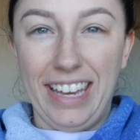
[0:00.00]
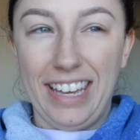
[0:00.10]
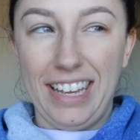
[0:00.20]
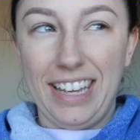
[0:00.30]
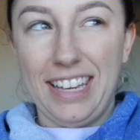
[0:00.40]

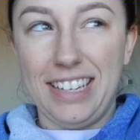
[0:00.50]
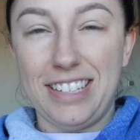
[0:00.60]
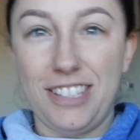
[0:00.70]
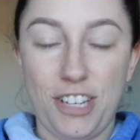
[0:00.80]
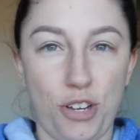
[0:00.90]
it
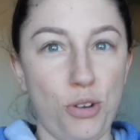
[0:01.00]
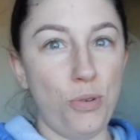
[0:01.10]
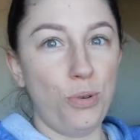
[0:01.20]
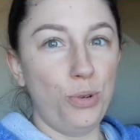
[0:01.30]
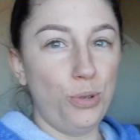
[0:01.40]
is
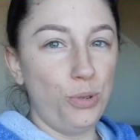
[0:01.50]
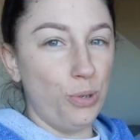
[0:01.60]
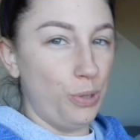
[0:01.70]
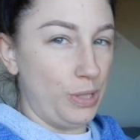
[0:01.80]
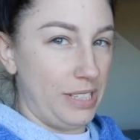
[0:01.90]

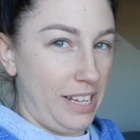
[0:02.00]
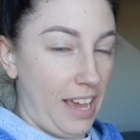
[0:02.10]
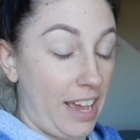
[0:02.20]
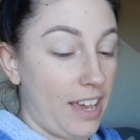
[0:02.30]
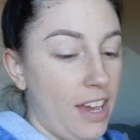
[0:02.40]

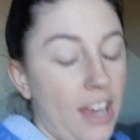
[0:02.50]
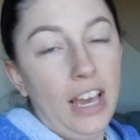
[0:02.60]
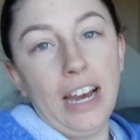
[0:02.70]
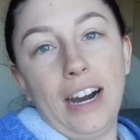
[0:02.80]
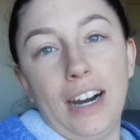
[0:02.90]
Tuesday.
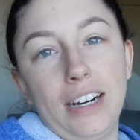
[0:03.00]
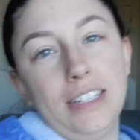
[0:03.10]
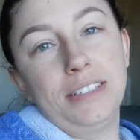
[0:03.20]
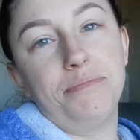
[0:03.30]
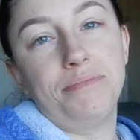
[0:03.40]

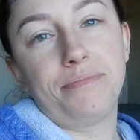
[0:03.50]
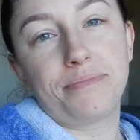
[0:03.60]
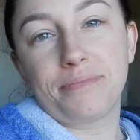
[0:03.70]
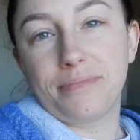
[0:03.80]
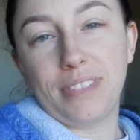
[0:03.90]
Um,
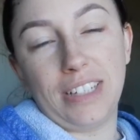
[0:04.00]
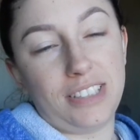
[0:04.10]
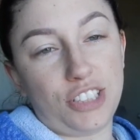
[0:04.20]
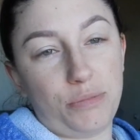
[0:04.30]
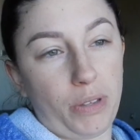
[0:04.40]

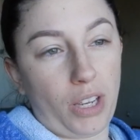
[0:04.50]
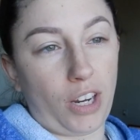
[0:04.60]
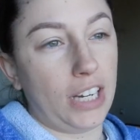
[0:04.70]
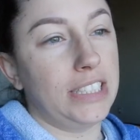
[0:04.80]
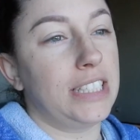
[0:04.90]
it's just been
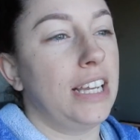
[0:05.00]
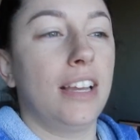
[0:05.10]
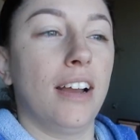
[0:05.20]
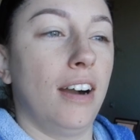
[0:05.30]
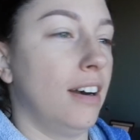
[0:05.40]

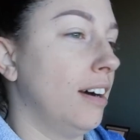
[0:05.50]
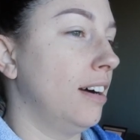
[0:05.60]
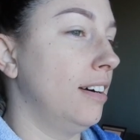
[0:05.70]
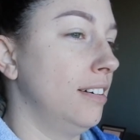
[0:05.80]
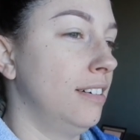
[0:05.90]
crazy.
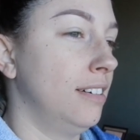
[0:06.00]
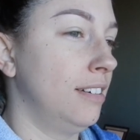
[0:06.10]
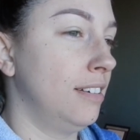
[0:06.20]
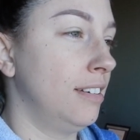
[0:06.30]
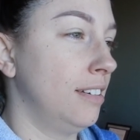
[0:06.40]
Uh,
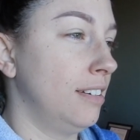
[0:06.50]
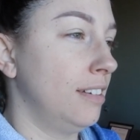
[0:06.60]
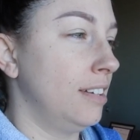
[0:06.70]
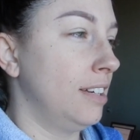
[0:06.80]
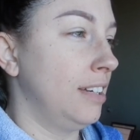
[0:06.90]

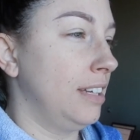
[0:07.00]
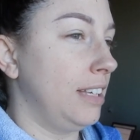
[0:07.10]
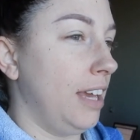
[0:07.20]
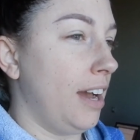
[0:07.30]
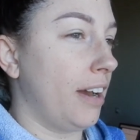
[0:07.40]

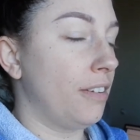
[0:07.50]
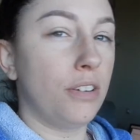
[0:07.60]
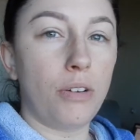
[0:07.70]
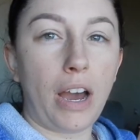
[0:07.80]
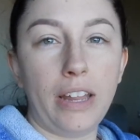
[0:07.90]
yeah, I don't
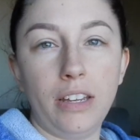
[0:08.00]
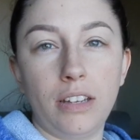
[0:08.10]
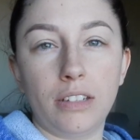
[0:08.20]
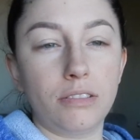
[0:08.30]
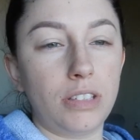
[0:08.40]
know. I
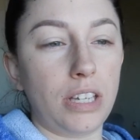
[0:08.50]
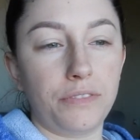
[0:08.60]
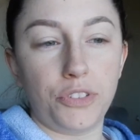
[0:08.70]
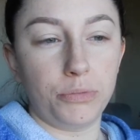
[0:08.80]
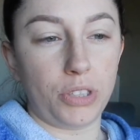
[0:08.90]
didn't. I don't think I
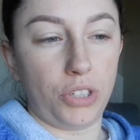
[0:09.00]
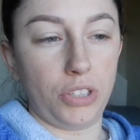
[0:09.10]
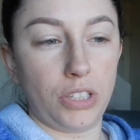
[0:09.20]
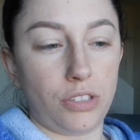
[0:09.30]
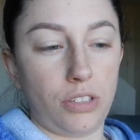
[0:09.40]
filmed it
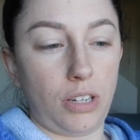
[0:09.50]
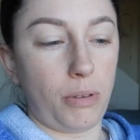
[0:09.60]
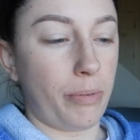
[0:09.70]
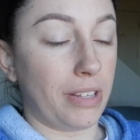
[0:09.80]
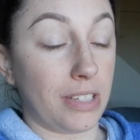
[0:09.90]
all yesterday.
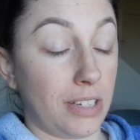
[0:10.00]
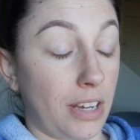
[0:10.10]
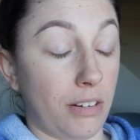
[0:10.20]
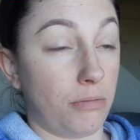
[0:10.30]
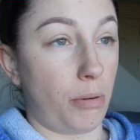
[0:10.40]
Maybe it did.
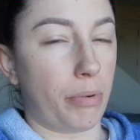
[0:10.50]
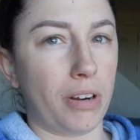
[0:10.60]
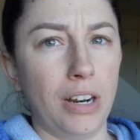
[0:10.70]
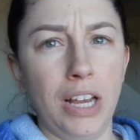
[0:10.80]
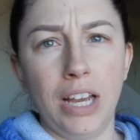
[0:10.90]
I don't
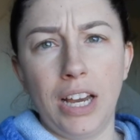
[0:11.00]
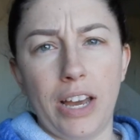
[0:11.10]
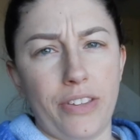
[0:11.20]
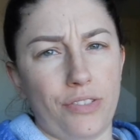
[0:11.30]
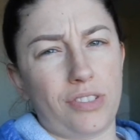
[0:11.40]
remember.
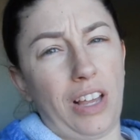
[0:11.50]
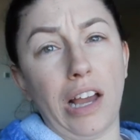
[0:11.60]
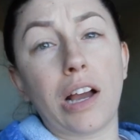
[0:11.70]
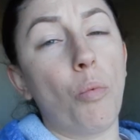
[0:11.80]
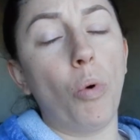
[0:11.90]
I think there's like
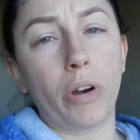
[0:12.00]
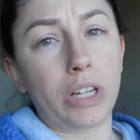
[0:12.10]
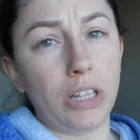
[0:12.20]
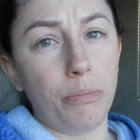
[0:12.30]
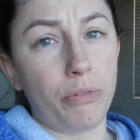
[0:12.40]
a, one
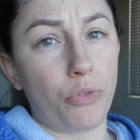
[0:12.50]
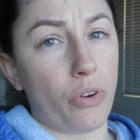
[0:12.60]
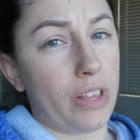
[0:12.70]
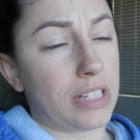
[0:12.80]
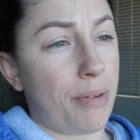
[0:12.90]
clip
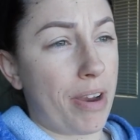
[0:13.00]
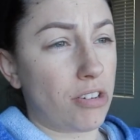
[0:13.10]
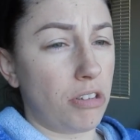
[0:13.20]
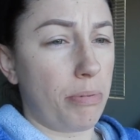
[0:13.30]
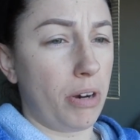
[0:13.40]
before this. I'm
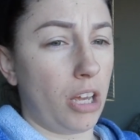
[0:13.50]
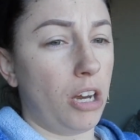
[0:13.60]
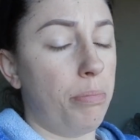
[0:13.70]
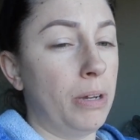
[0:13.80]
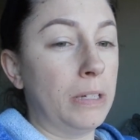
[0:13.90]
actually putting
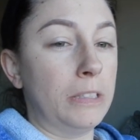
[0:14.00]
up